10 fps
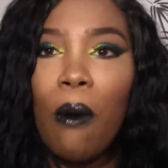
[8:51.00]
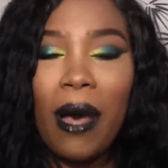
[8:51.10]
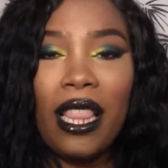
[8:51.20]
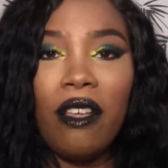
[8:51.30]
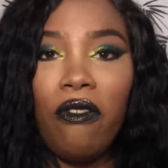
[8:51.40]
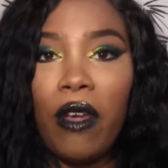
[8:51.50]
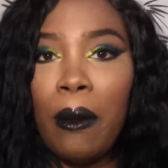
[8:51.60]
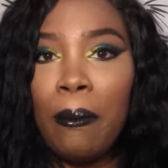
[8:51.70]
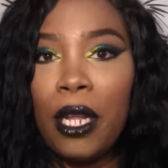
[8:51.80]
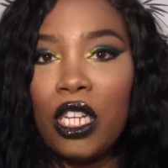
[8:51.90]
all my La
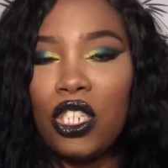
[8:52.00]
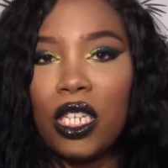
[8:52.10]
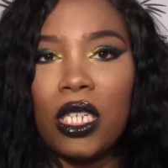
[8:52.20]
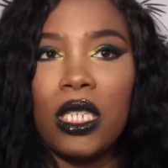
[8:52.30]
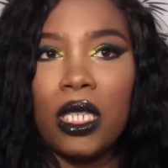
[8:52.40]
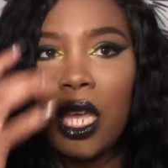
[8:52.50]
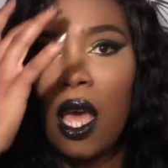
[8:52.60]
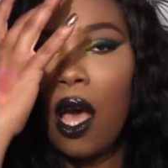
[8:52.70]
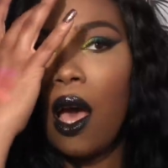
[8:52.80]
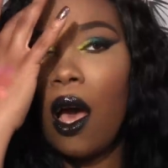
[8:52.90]
Femme blushes
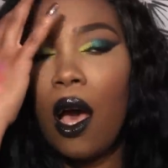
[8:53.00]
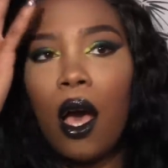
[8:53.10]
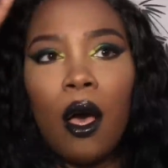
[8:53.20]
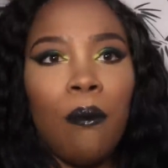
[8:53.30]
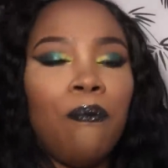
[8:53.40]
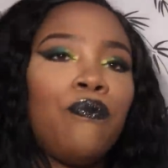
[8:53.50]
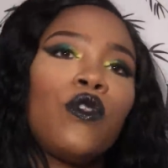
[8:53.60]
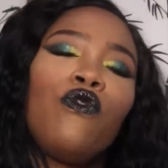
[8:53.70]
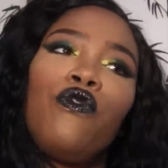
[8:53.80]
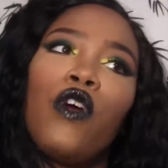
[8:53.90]

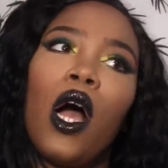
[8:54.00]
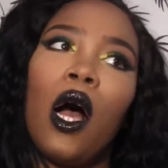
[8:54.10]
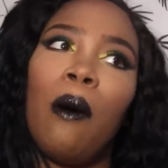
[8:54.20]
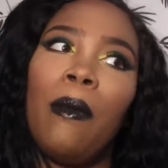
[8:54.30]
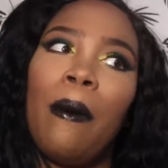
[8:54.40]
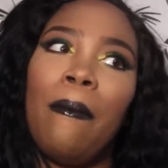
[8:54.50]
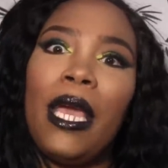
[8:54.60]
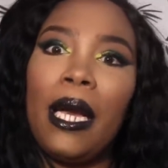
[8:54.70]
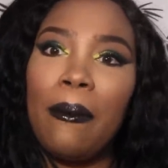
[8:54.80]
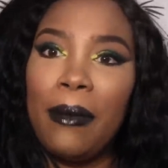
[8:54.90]
um, from
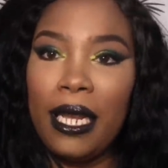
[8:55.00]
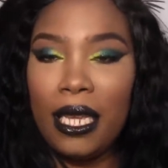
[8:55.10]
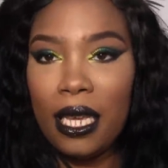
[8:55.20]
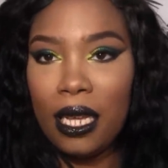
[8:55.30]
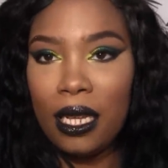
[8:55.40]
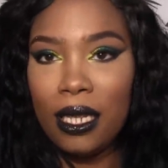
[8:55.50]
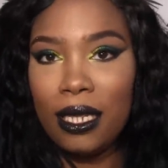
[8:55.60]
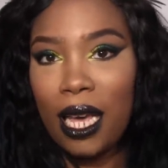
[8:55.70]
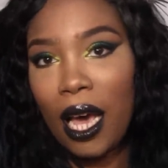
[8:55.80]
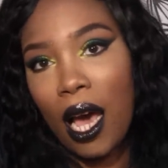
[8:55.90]

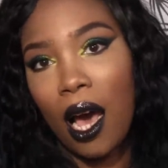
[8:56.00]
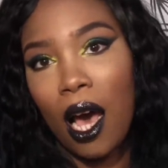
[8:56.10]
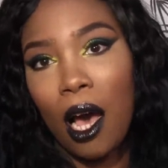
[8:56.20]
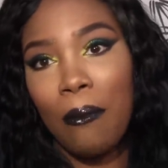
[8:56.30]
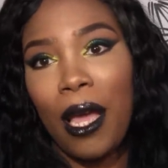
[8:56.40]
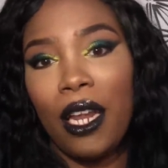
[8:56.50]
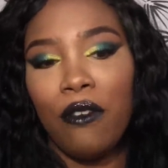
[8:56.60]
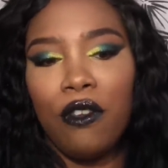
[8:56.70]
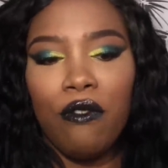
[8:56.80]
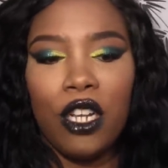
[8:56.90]
makeupmania.com
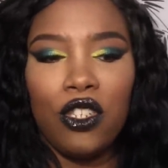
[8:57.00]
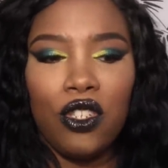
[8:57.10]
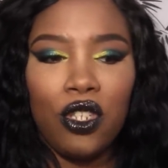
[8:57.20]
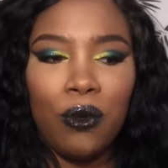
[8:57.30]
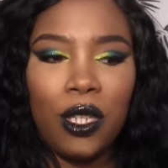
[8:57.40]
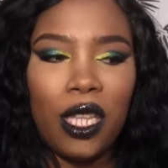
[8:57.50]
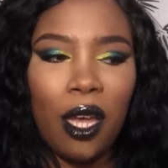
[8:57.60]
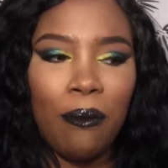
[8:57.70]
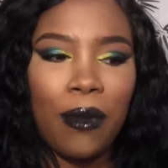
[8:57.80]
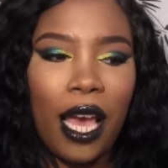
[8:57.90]
and if you register with
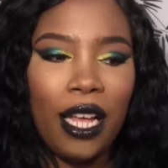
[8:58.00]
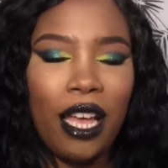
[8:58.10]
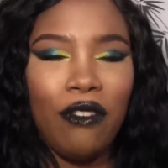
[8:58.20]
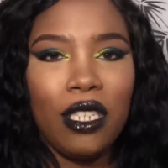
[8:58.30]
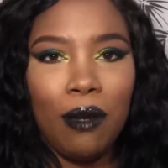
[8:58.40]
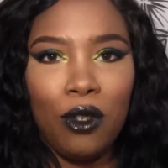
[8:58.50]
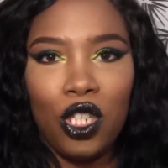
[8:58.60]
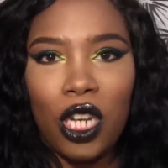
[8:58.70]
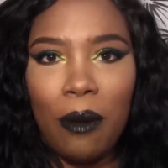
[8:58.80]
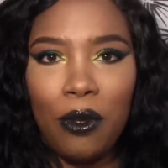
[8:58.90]
them at every time you
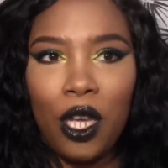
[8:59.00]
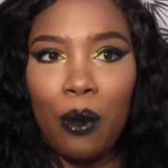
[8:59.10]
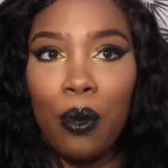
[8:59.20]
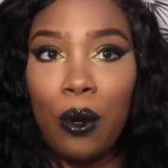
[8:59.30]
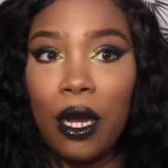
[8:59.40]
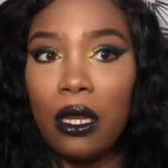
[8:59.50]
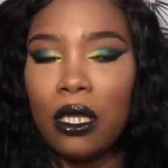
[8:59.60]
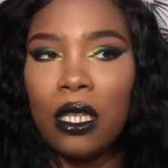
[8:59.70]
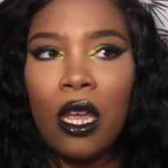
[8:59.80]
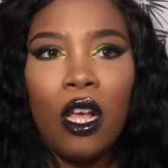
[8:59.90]
shop you get
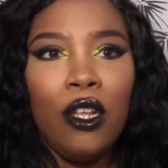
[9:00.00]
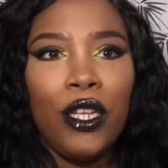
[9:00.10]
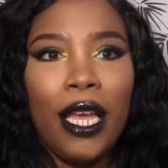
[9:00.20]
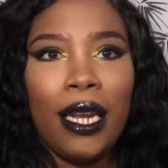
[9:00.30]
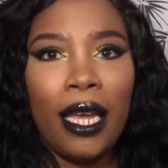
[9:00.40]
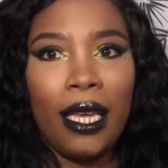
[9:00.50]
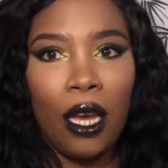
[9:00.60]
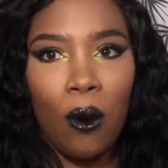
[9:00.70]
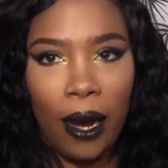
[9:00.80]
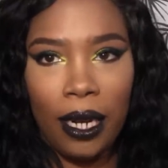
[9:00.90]
points and I
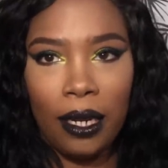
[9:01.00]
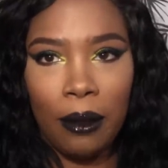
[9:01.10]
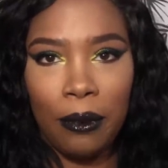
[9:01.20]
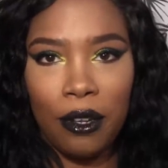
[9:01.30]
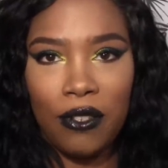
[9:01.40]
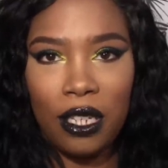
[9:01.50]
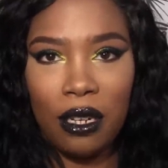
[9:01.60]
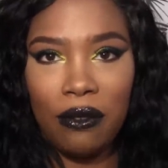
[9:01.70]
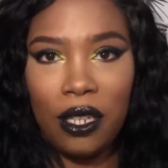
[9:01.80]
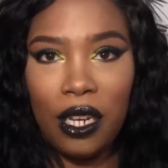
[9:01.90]
get quite a number of
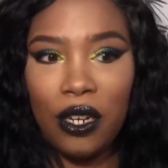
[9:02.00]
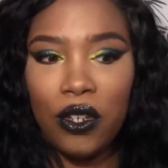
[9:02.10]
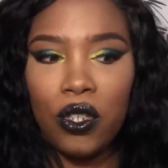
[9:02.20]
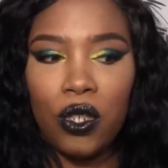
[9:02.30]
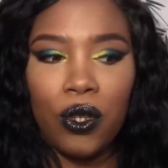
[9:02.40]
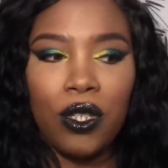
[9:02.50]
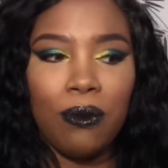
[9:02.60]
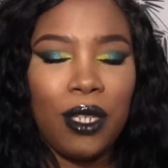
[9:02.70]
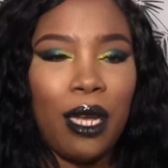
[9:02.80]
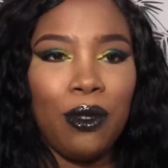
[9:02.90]
stuff there so
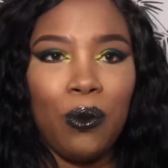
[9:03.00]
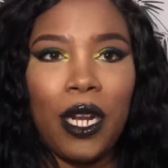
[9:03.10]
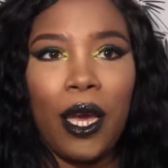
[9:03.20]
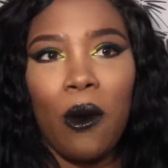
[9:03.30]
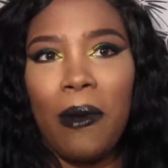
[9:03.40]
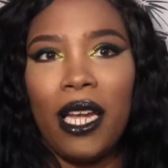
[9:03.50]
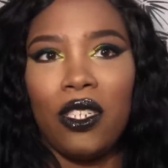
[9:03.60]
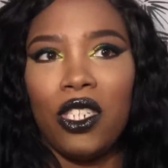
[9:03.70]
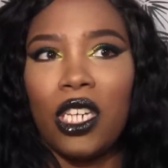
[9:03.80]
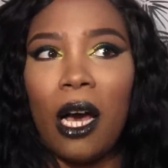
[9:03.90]
sometimes when I go back
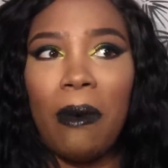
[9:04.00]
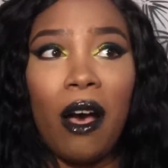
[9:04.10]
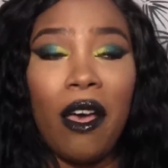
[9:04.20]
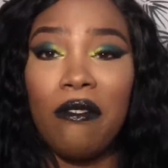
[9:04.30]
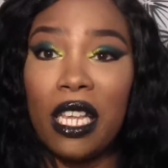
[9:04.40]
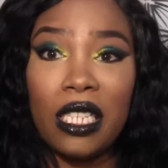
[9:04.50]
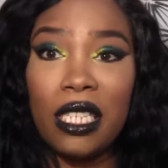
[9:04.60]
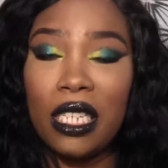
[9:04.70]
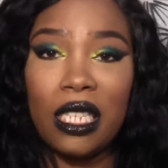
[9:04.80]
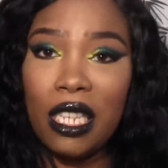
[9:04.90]
to shop I'll have like
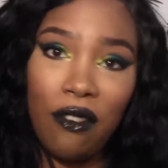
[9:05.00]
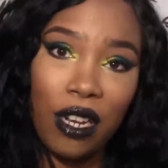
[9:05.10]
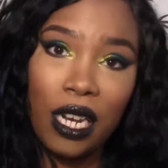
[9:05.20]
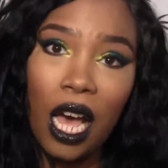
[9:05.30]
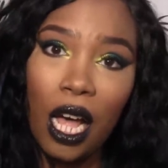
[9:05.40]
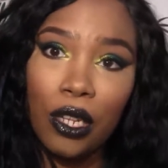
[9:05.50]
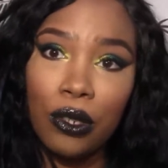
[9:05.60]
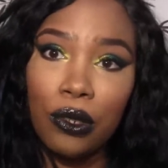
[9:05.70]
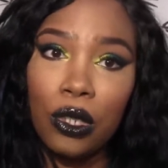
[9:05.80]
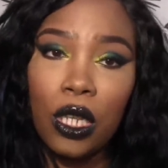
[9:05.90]
six seven
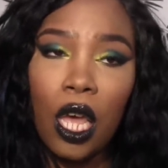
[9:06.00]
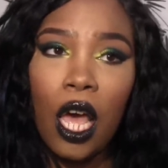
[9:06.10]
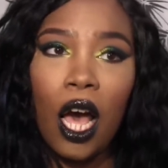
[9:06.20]
dollars